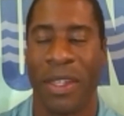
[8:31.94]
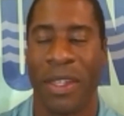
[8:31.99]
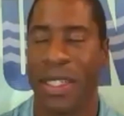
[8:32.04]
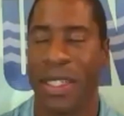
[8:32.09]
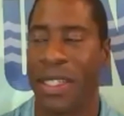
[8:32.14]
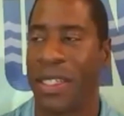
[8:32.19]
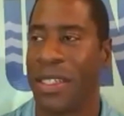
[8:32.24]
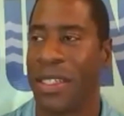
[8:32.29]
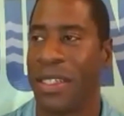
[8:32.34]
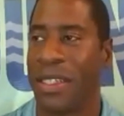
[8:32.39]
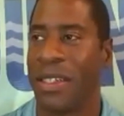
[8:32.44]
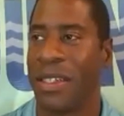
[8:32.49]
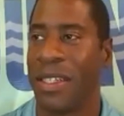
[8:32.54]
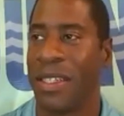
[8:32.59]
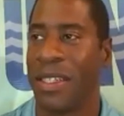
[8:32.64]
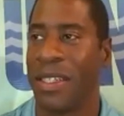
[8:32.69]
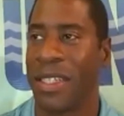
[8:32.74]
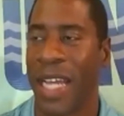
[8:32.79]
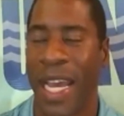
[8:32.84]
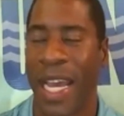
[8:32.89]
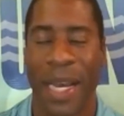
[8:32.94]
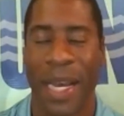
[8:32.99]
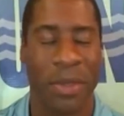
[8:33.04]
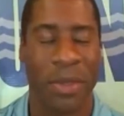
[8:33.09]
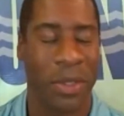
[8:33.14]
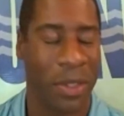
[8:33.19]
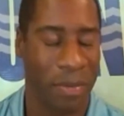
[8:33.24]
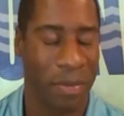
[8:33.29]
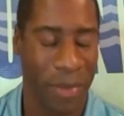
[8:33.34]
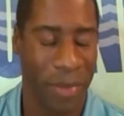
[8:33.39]
is
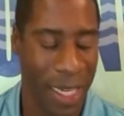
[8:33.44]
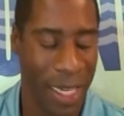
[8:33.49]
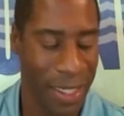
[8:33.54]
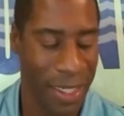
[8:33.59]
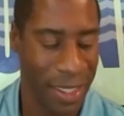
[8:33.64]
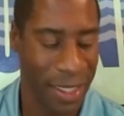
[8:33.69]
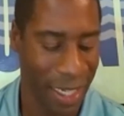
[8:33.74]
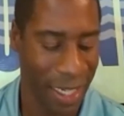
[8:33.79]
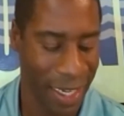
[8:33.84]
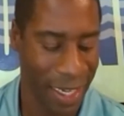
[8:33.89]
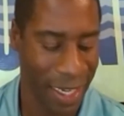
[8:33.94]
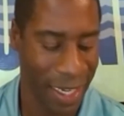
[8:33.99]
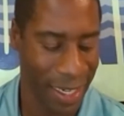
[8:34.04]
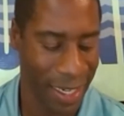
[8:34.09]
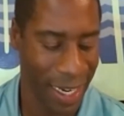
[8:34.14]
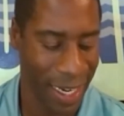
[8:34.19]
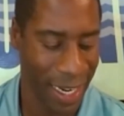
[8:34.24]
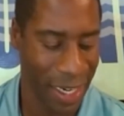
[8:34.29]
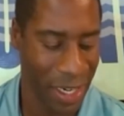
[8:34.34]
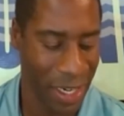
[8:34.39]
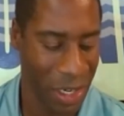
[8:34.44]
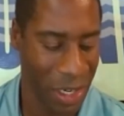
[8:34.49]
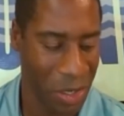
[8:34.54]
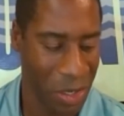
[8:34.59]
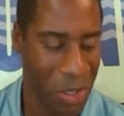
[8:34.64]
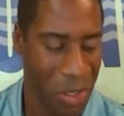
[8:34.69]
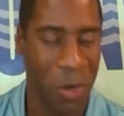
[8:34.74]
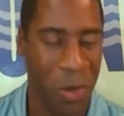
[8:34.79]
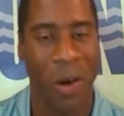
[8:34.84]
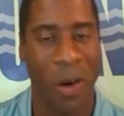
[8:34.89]
absolutely amazing, and here
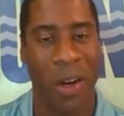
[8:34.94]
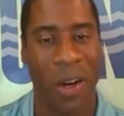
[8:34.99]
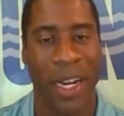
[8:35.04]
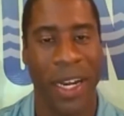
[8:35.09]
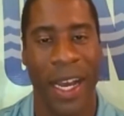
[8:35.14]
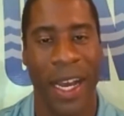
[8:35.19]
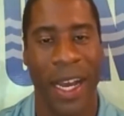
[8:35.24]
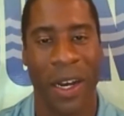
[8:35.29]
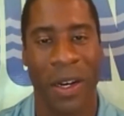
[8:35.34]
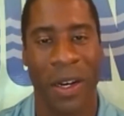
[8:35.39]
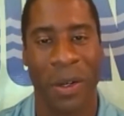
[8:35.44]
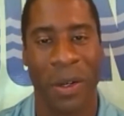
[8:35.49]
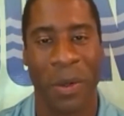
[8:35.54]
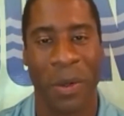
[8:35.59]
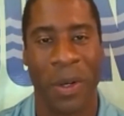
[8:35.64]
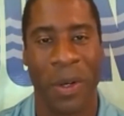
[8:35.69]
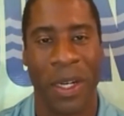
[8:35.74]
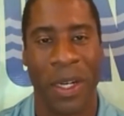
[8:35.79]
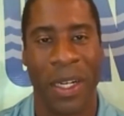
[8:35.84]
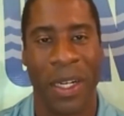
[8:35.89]
you are now